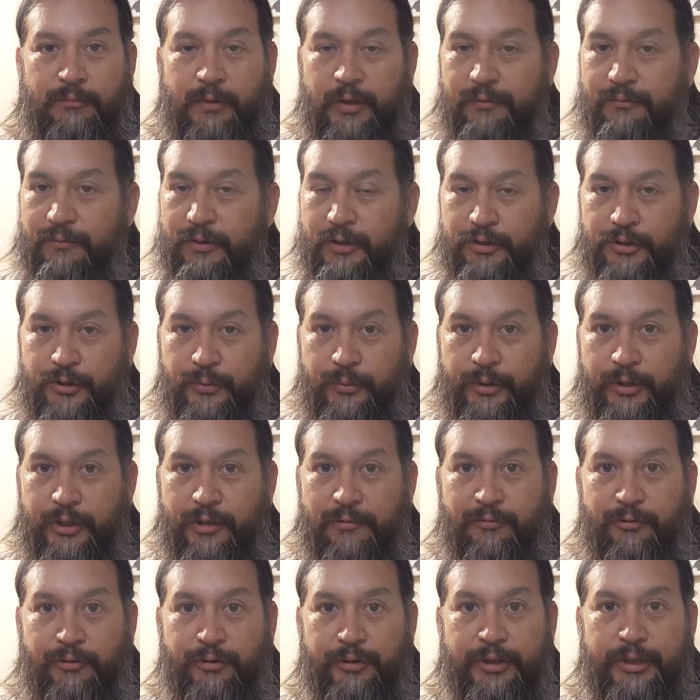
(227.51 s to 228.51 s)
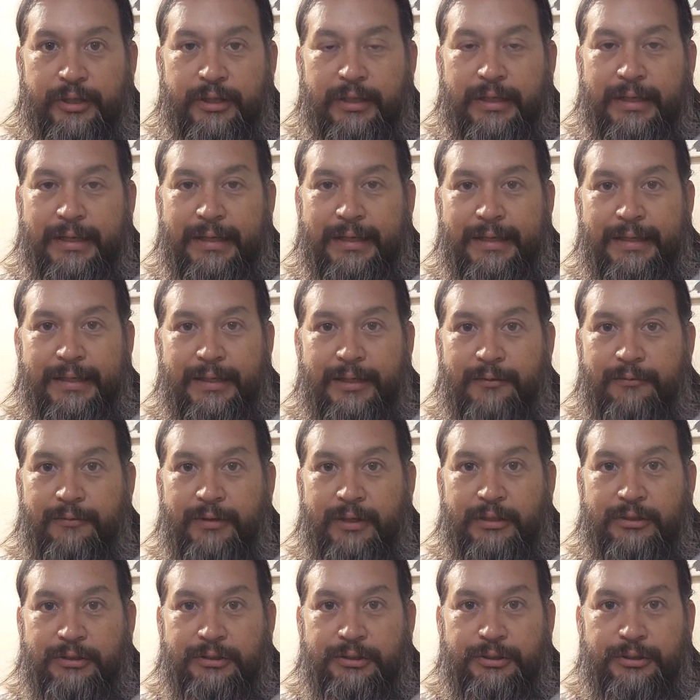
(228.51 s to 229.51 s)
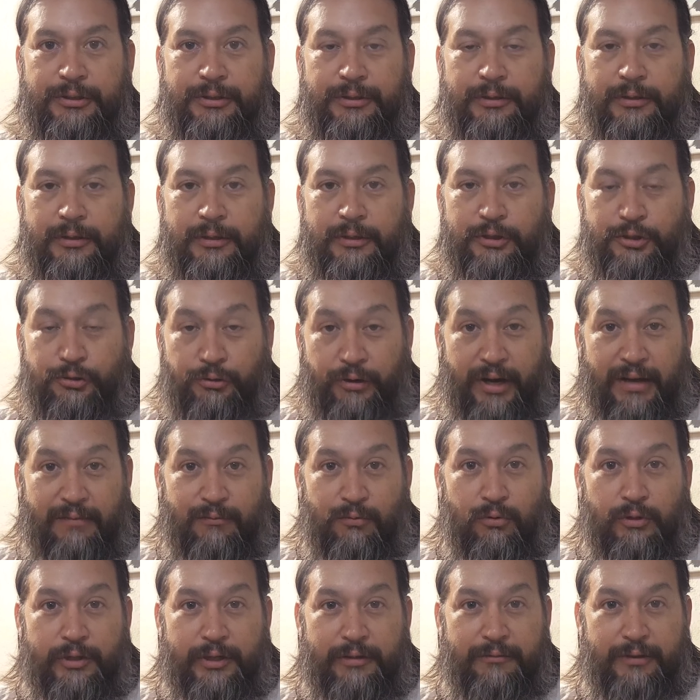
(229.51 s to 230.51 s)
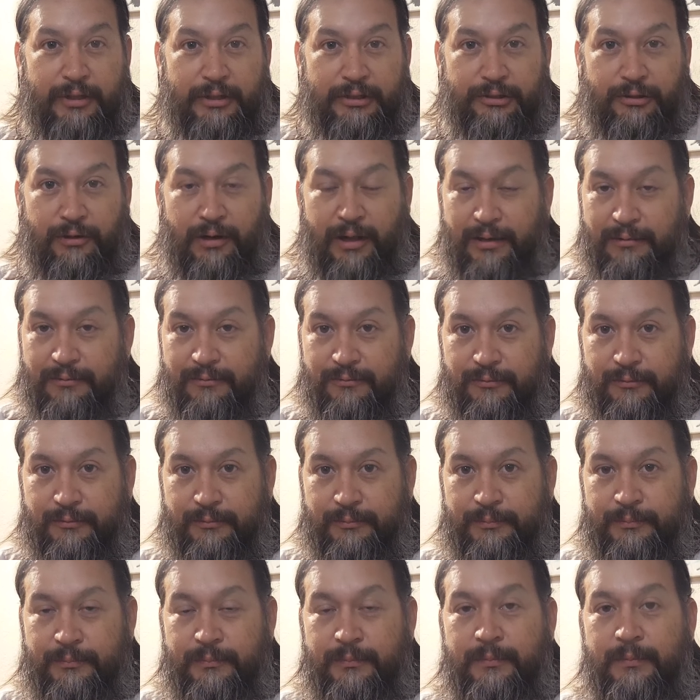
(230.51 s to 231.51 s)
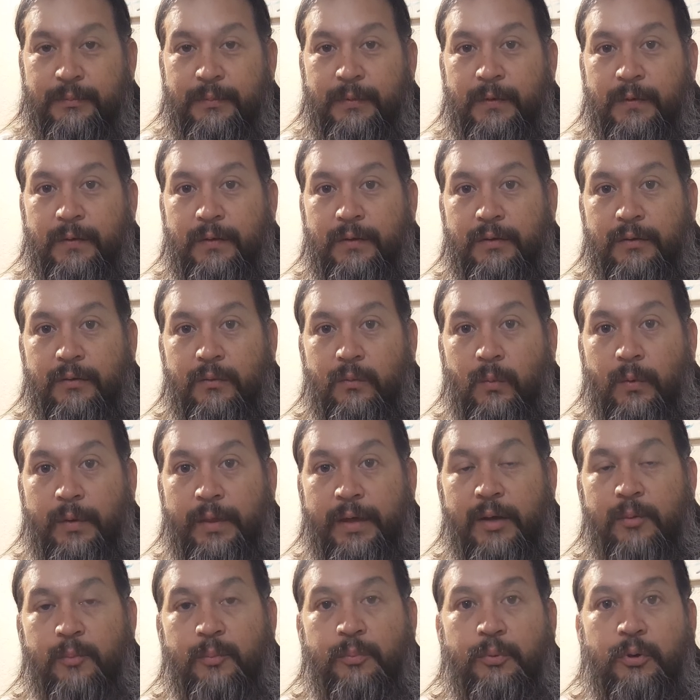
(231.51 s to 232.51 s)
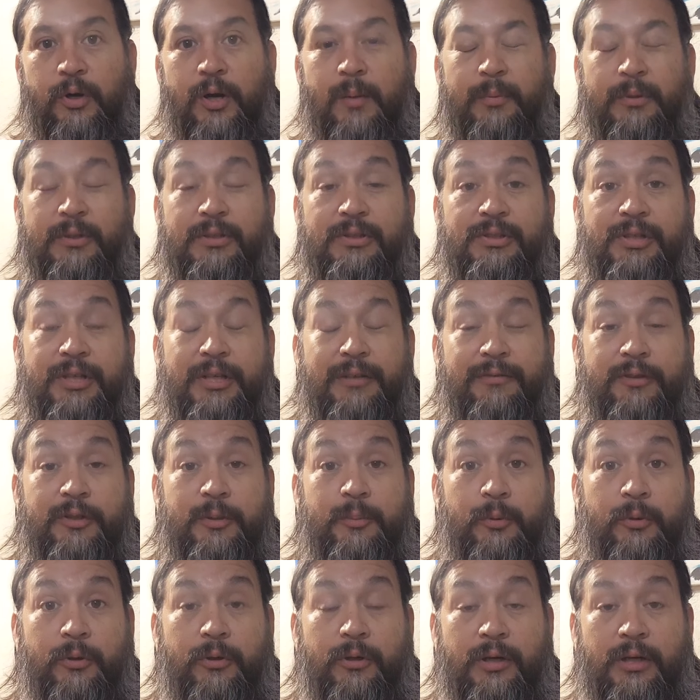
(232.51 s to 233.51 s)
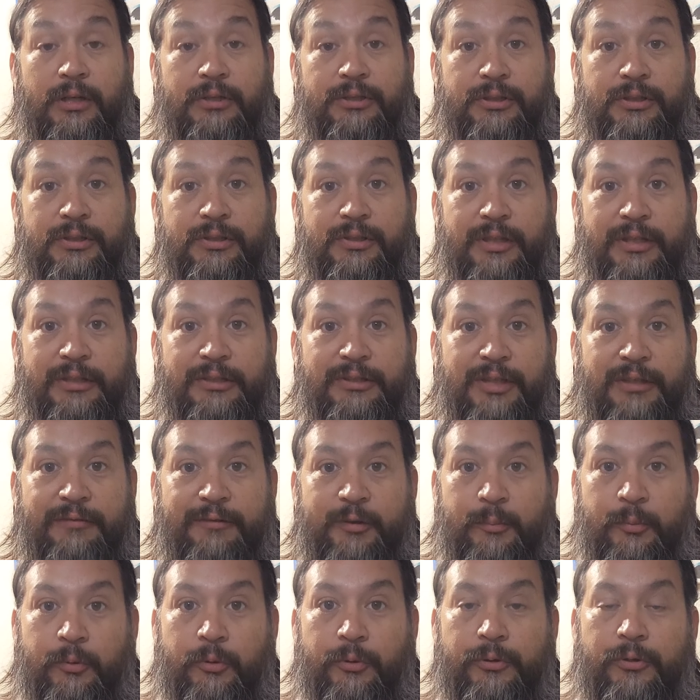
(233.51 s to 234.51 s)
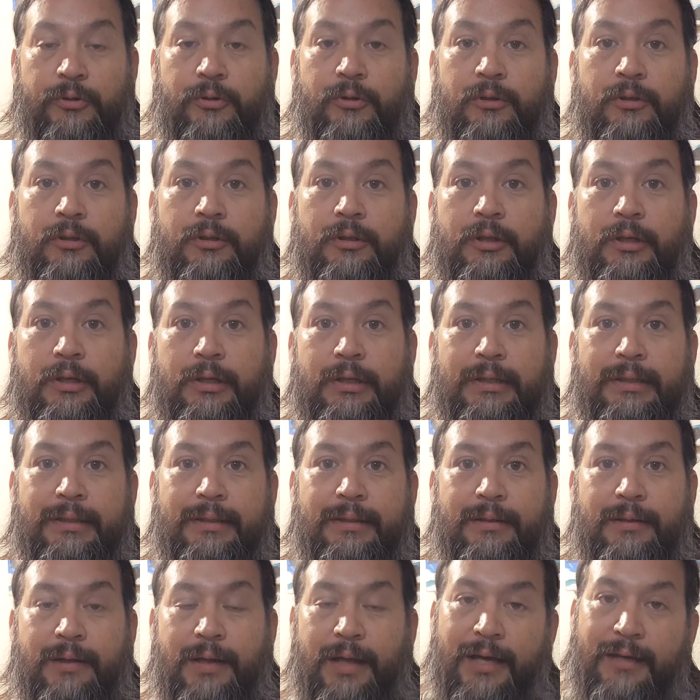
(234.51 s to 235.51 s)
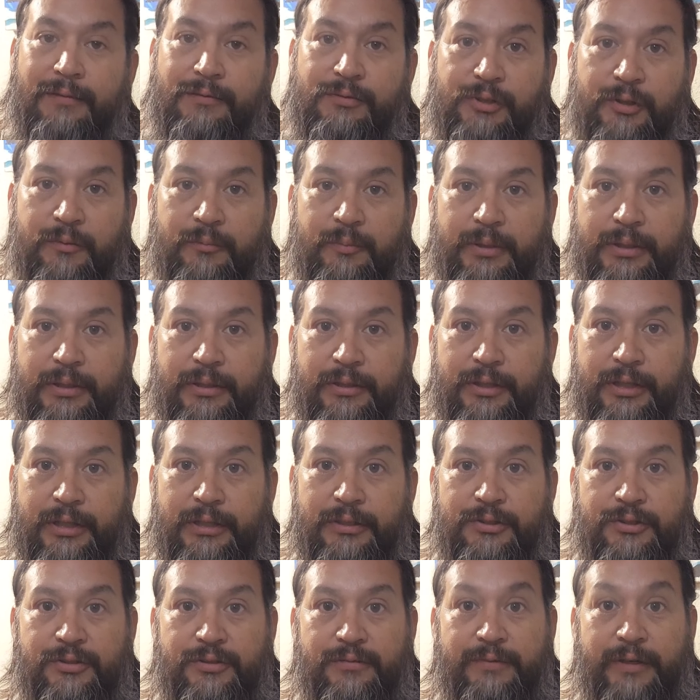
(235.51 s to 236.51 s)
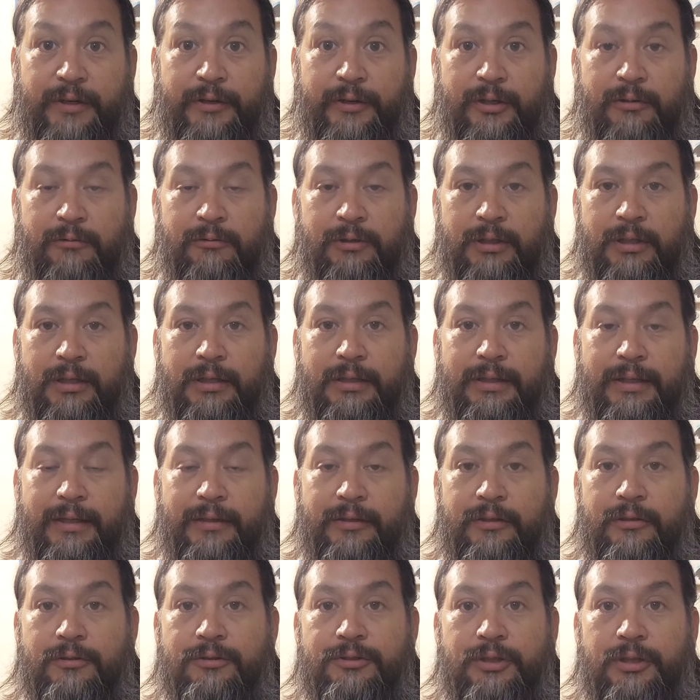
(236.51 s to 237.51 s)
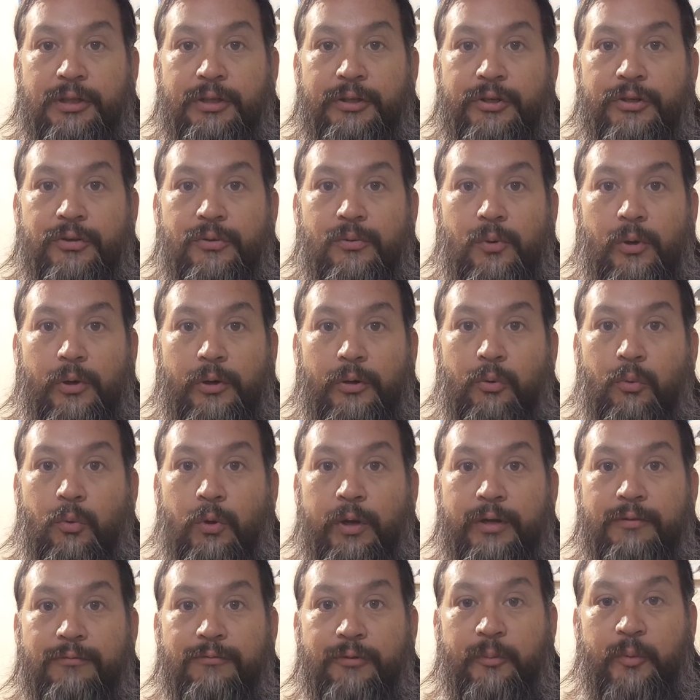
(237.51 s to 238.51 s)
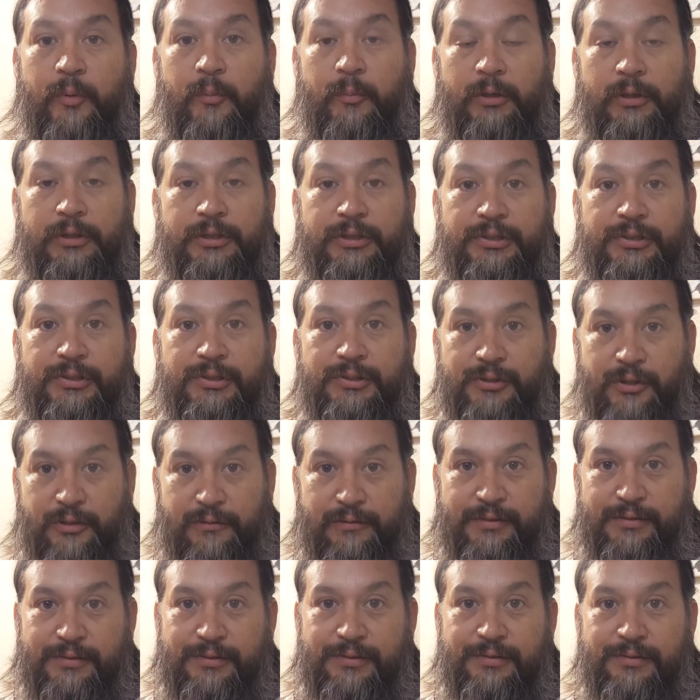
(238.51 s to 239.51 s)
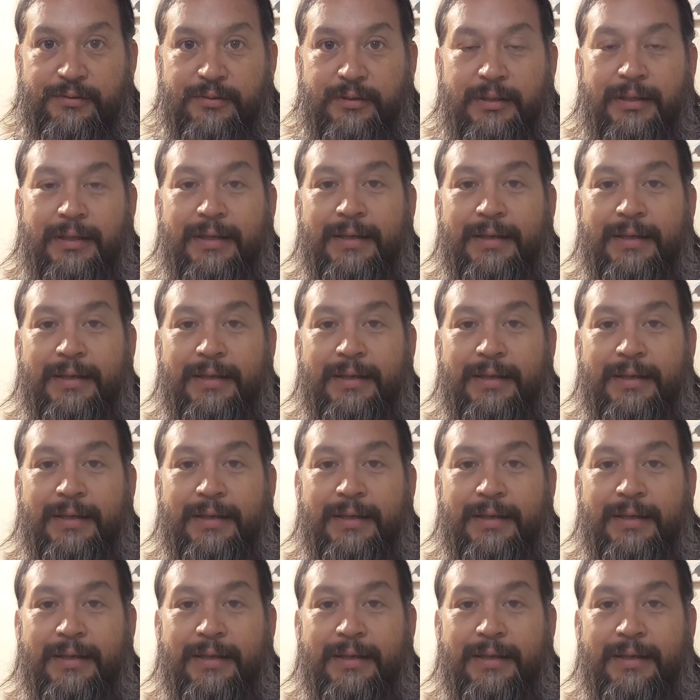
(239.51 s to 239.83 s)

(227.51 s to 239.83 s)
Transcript: Adventure recovery, adventure travel, and adventure life. Without proper safety precautions and safety protocol, lives can be in danger very quickly, and usually you are away from emergency services.